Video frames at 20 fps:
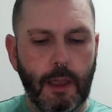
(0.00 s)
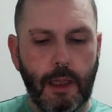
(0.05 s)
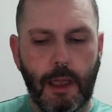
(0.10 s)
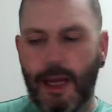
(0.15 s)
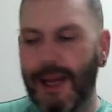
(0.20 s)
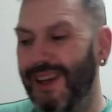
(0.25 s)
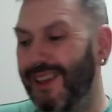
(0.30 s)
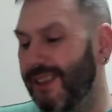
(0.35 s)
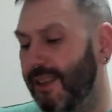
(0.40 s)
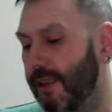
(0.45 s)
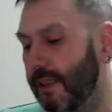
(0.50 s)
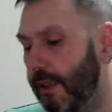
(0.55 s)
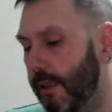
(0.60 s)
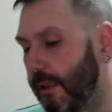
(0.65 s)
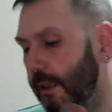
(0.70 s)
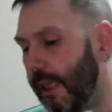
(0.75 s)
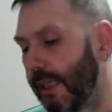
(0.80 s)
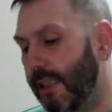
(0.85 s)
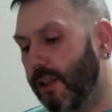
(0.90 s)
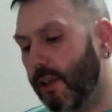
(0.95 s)
And
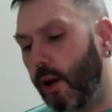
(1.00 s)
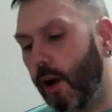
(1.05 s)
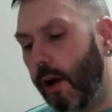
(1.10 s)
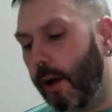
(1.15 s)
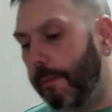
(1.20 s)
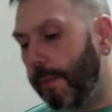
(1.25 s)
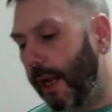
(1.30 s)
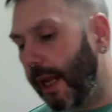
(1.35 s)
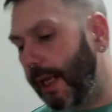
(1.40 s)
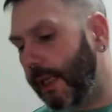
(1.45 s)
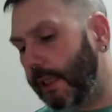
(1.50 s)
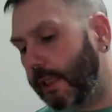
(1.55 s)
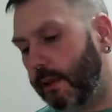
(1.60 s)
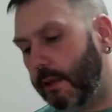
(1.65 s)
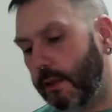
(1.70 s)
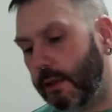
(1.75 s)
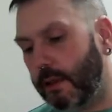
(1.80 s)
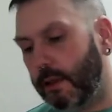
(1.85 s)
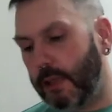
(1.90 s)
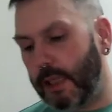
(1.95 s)
it's not
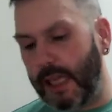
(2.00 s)
unpleasant.